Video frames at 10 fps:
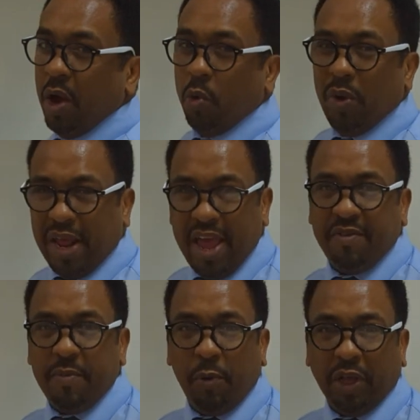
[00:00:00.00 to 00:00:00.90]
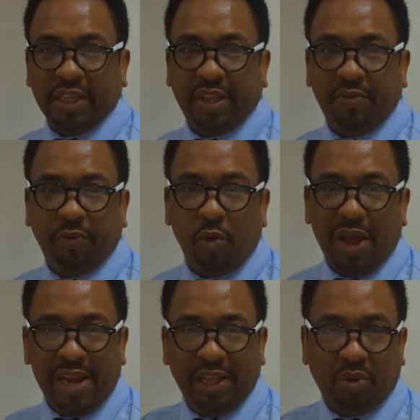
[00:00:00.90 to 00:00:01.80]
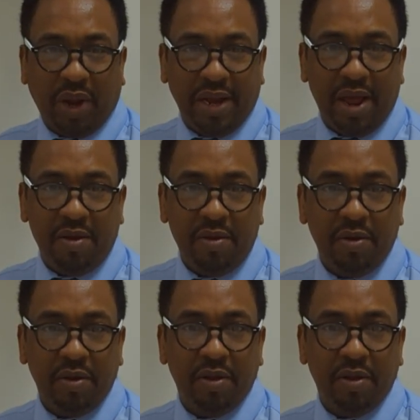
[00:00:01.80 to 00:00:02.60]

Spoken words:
When I have a positive, do I need to write down?